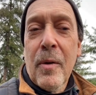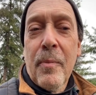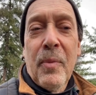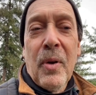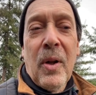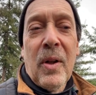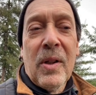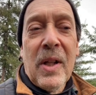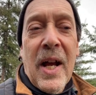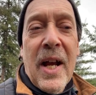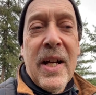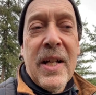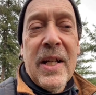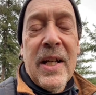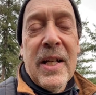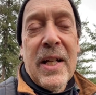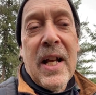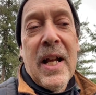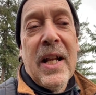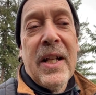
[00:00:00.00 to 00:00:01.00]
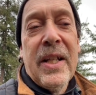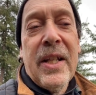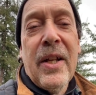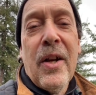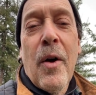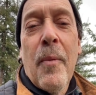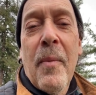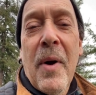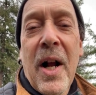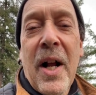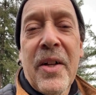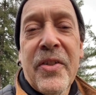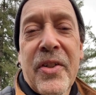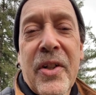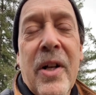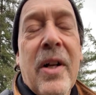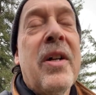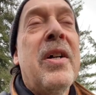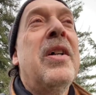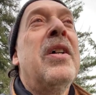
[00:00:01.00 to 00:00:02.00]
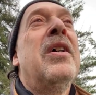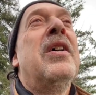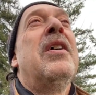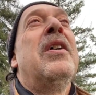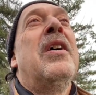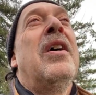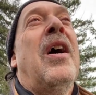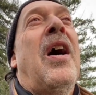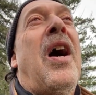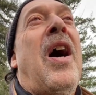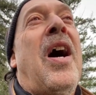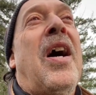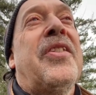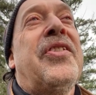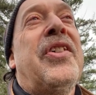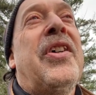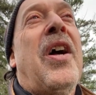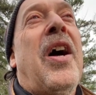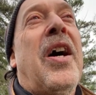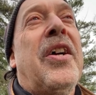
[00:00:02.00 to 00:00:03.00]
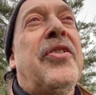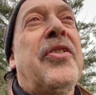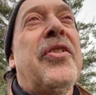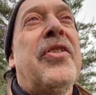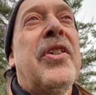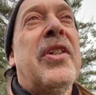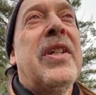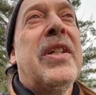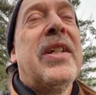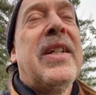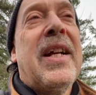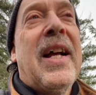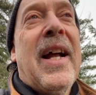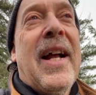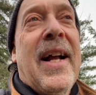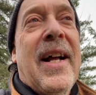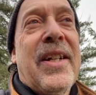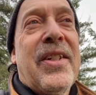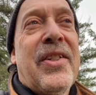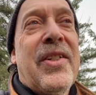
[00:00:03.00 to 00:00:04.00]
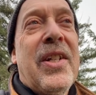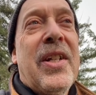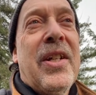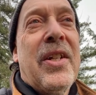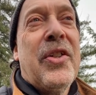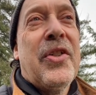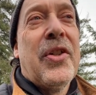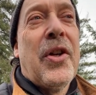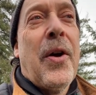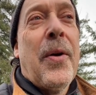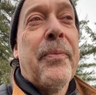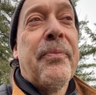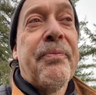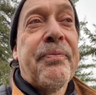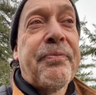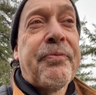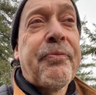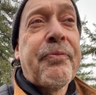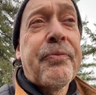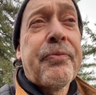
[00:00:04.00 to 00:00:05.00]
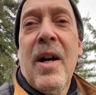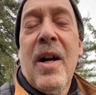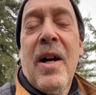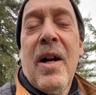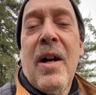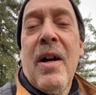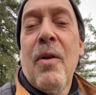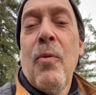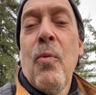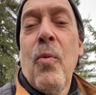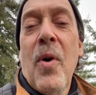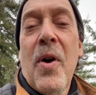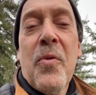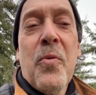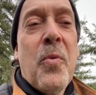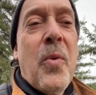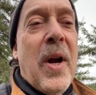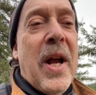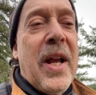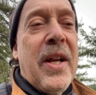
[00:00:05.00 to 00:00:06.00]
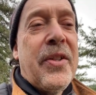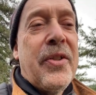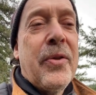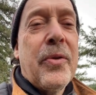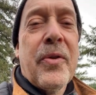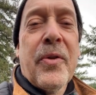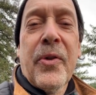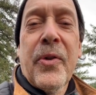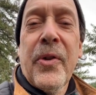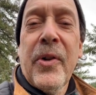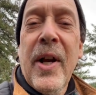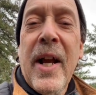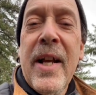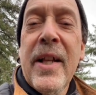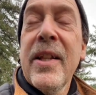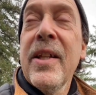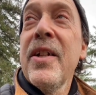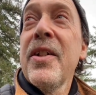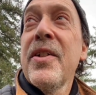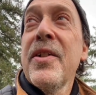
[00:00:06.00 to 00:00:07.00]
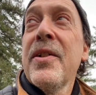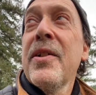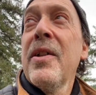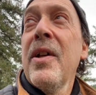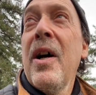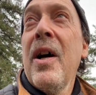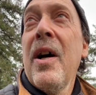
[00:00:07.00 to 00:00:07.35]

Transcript: ball lightning, and the Omazza oxyhydrogen gas is one way to create this